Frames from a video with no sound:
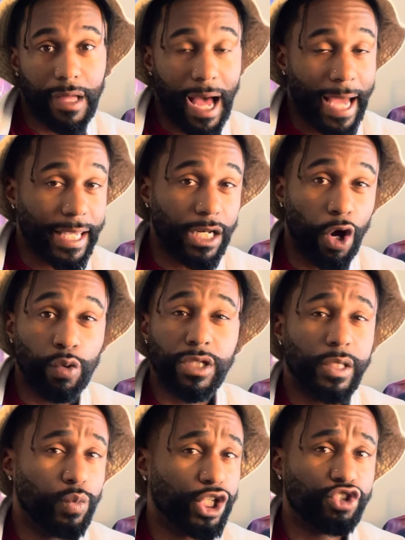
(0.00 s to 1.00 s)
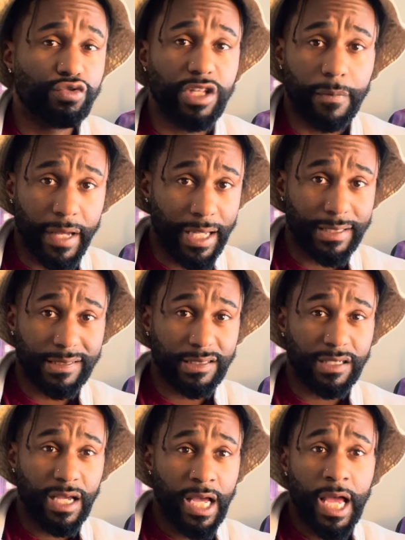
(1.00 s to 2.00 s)
I can only wish you the best
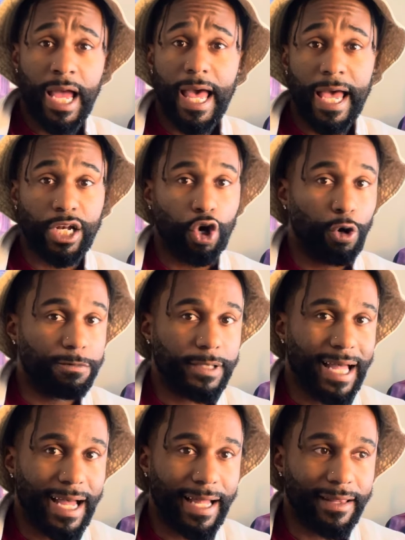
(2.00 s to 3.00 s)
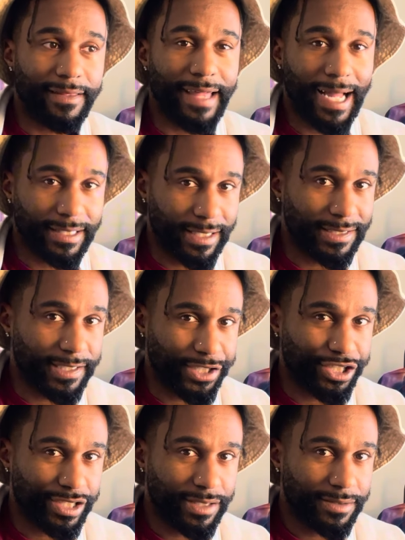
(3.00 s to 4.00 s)
and hope that that
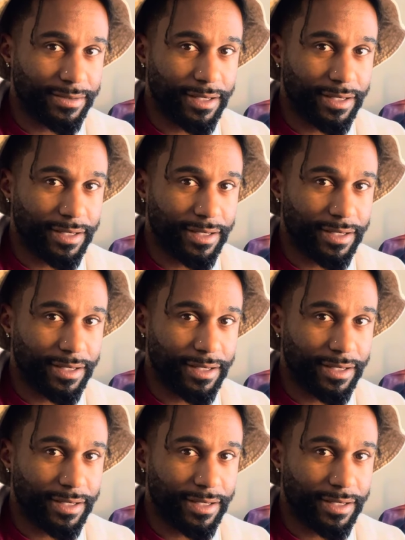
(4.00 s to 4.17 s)
decision